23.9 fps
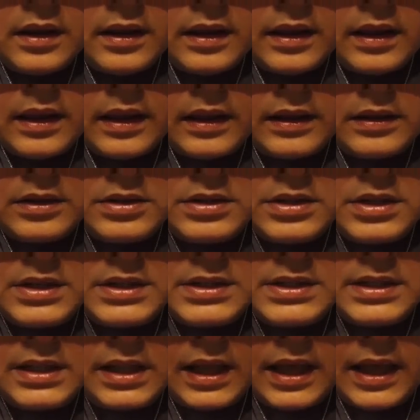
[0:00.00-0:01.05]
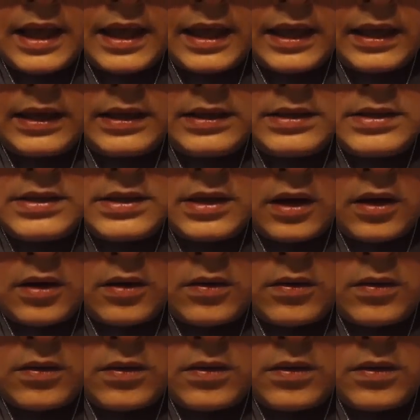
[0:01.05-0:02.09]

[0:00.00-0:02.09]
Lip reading: And just like so.